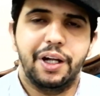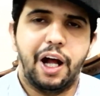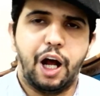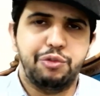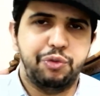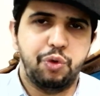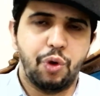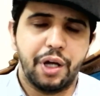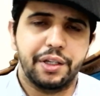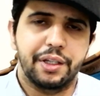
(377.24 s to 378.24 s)

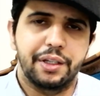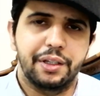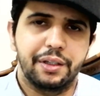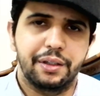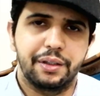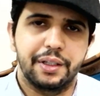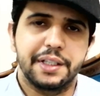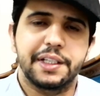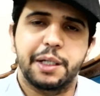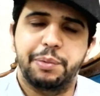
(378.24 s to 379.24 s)
afwan
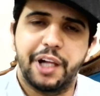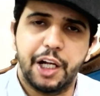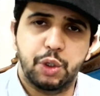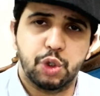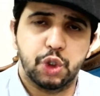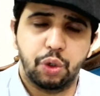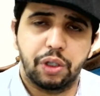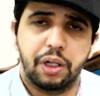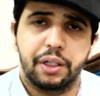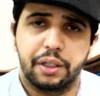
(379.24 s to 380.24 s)
is a reply to
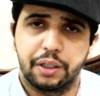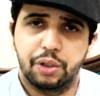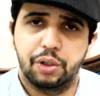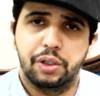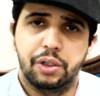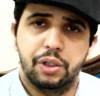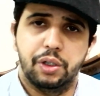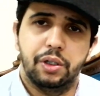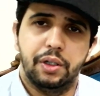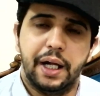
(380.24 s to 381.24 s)
shukran,
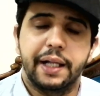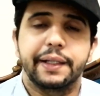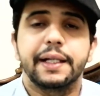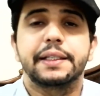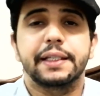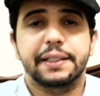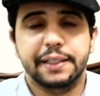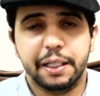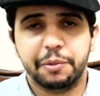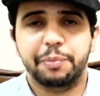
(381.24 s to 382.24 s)
and it's
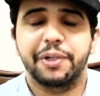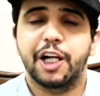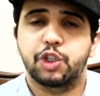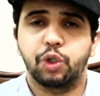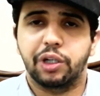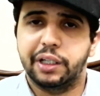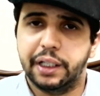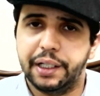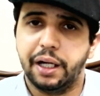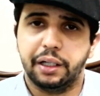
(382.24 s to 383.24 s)
same reply to shukran
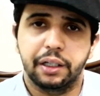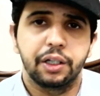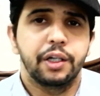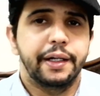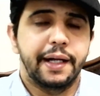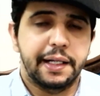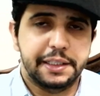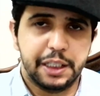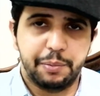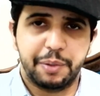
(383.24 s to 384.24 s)
ilak, and
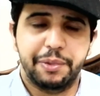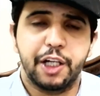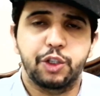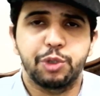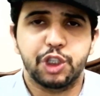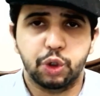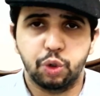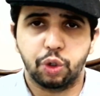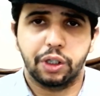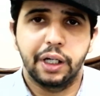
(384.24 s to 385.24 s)
same reply to
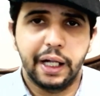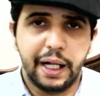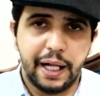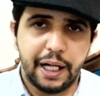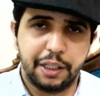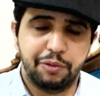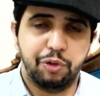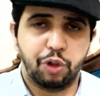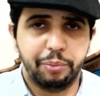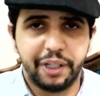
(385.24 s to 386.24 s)
mashkur, and
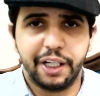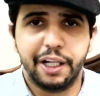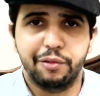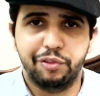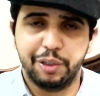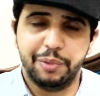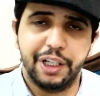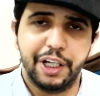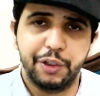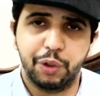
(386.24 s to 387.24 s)
for male and
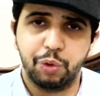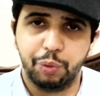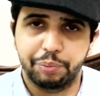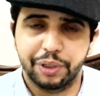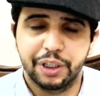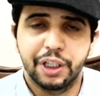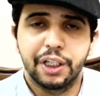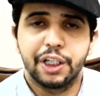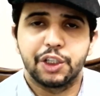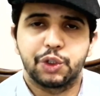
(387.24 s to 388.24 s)
female and the group.
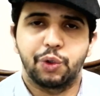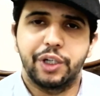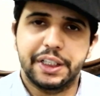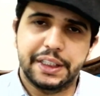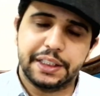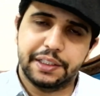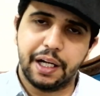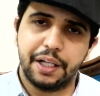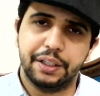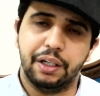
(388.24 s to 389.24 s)
So it's a
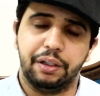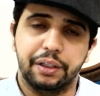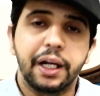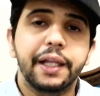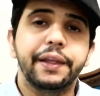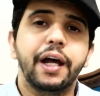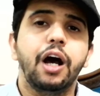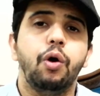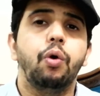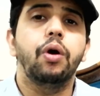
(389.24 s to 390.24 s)
standard.
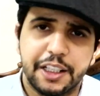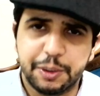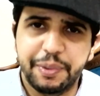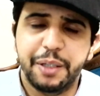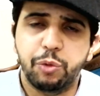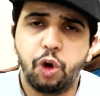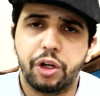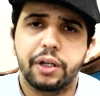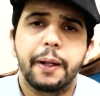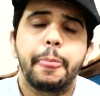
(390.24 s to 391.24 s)
Now let's be
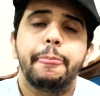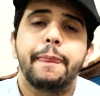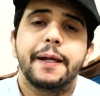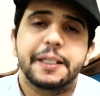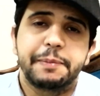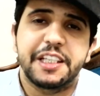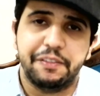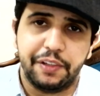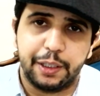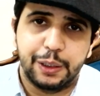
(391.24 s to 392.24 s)
more
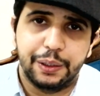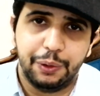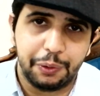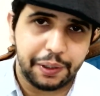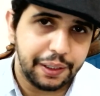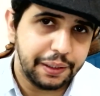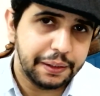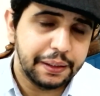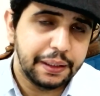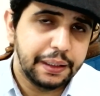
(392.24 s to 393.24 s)
specific. Okay,